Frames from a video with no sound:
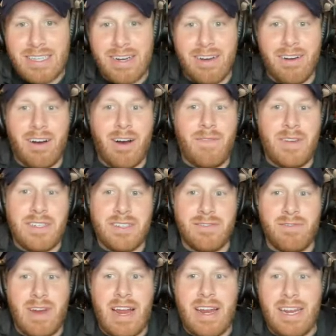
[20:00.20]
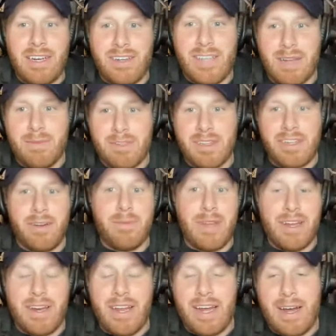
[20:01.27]
their offensive rating dipped a little
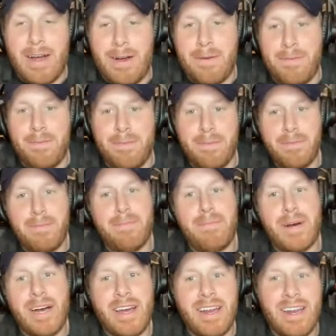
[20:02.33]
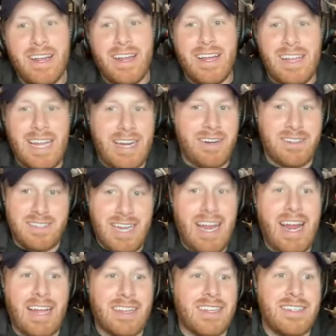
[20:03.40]
bit. But like you're
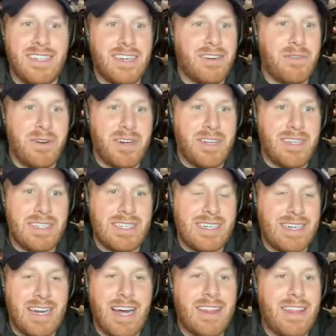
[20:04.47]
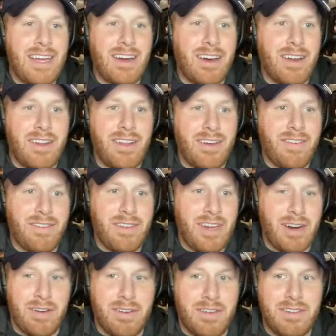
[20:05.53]
saying, the deal was nothing on the
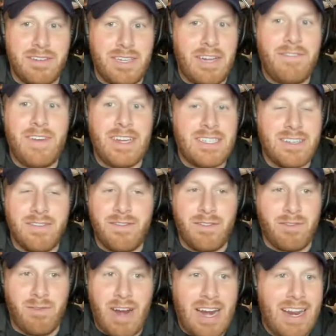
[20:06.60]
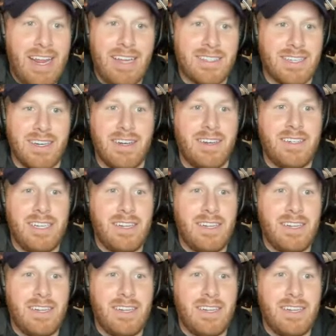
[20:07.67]
defensive ratings, and